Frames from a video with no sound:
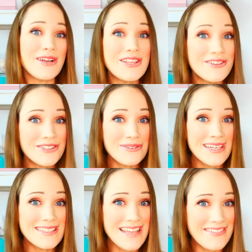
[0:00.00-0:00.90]
can you do
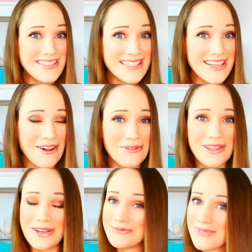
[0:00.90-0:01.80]
a DAVIDsTEA haul
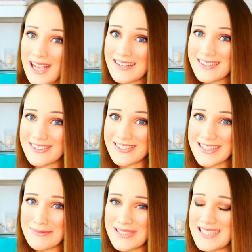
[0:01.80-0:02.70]
without a delicious
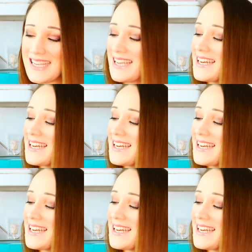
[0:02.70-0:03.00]
cup of tea?